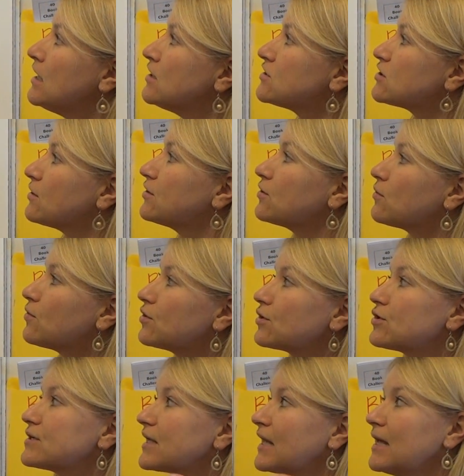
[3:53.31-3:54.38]
So in
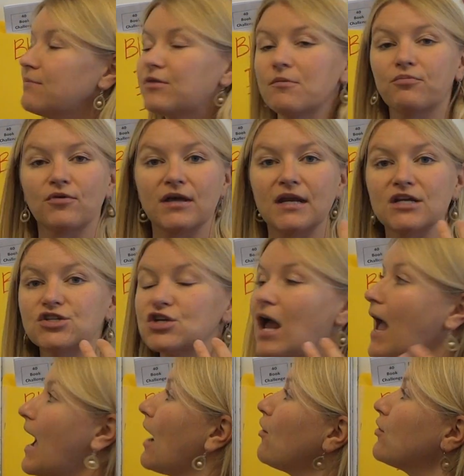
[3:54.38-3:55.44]
order to keep the British
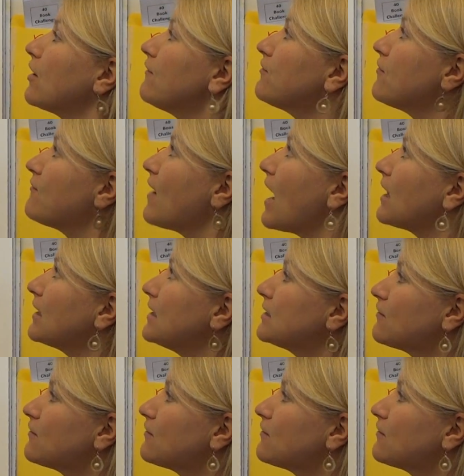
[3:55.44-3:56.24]
out of the valley,